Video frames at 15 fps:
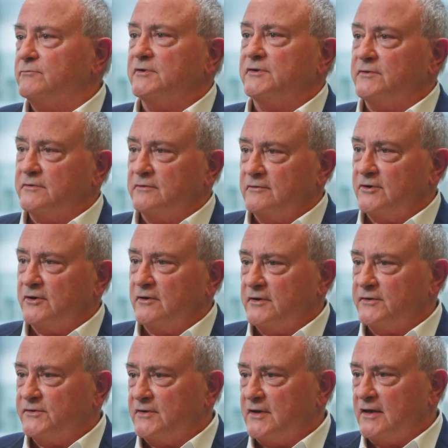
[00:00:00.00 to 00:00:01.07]
which is
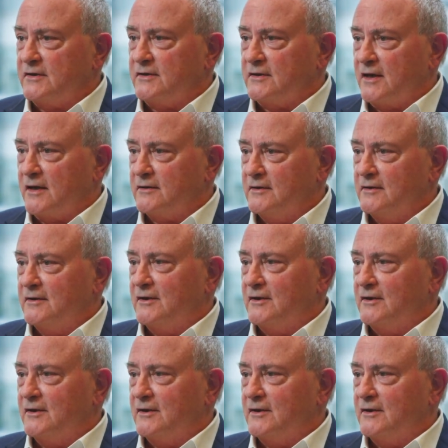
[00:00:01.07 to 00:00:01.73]
insurance that